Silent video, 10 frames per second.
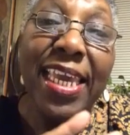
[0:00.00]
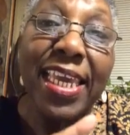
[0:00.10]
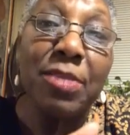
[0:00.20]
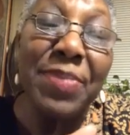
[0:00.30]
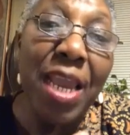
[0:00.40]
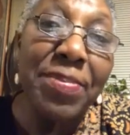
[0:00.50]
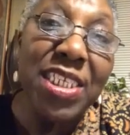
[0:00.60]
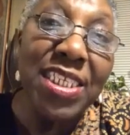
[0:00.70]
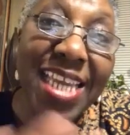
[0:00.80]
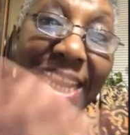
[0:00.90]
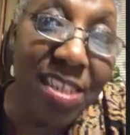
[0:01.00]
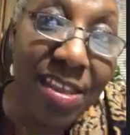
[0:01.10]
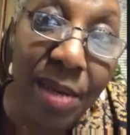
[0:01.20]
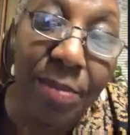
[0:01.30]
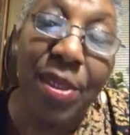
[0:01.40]
it'll be able to get to
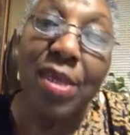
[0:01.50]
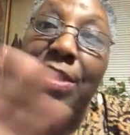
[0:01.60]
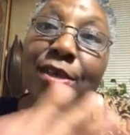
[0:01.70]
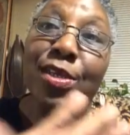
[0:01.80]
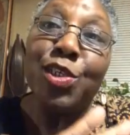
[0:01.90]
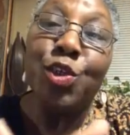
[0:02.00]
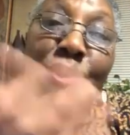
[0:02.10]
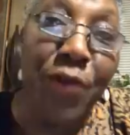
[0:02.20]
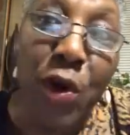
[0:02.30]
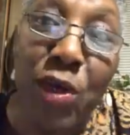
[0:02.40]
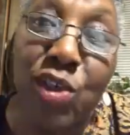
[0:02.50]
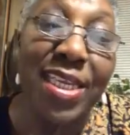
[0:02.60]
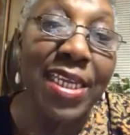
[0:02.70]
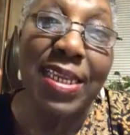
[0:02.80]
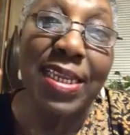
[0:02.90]
them
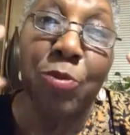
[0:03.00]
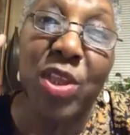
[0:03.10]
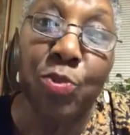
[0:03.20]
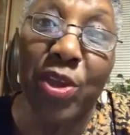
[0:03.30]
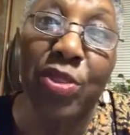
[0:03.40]
universally with